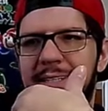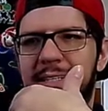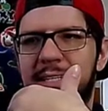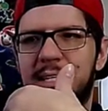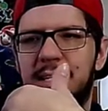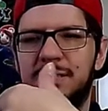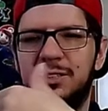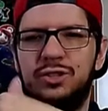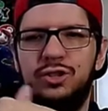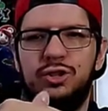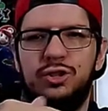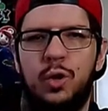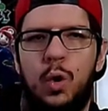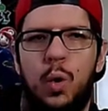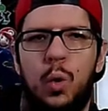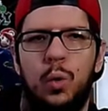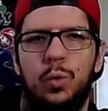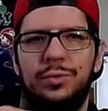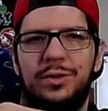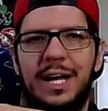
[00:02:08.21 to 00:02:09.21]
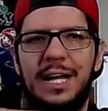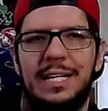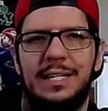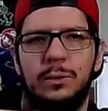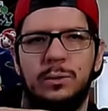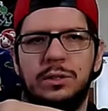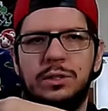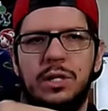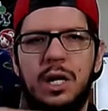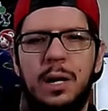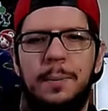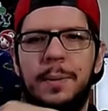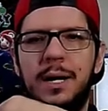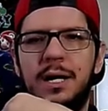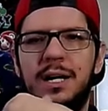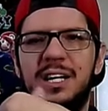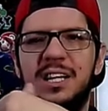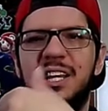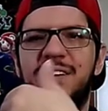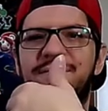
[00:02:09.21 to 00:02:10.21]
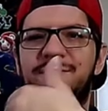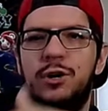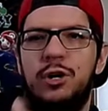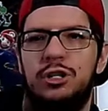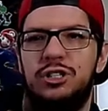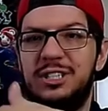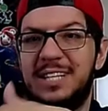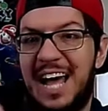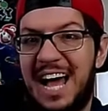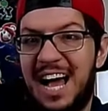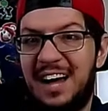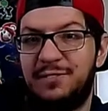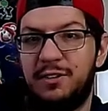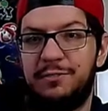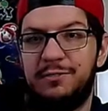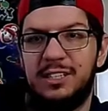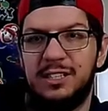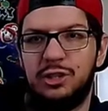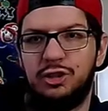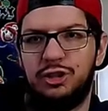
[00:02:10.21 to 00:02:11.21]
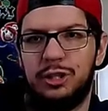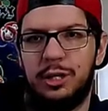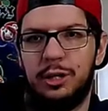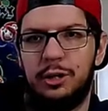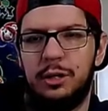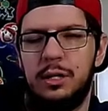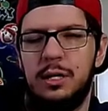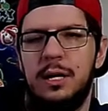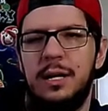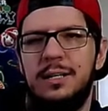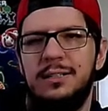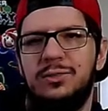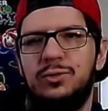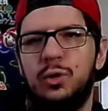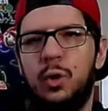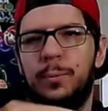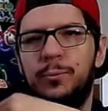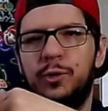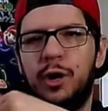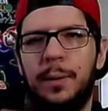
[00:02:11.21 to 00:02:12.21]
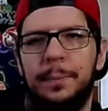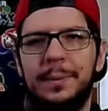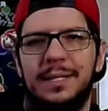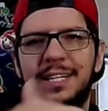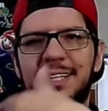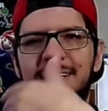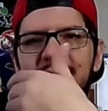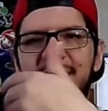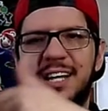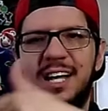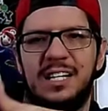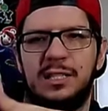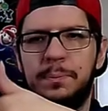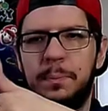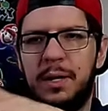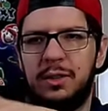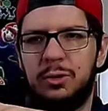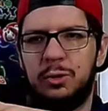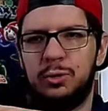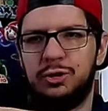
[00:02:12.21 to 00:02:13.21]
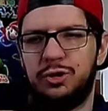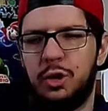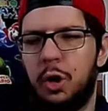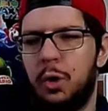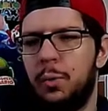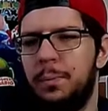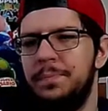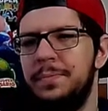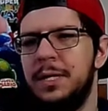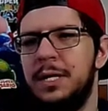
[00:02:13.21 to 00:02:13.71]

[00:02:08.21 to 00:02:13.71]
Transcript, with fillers: It's told that it was going to be in the first half of this year, so probably in the next month or so.